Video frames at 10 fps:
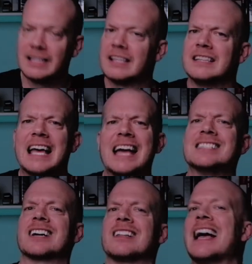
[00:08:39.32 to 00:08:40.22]
That is
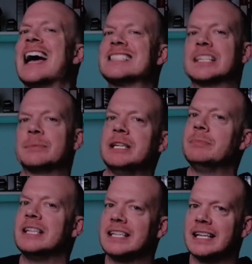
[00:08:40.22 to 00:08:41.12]
a classic
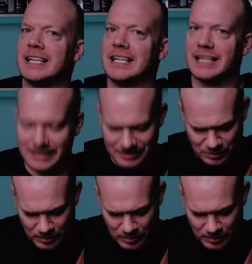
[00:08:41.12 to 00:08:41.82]
B.B. King sort of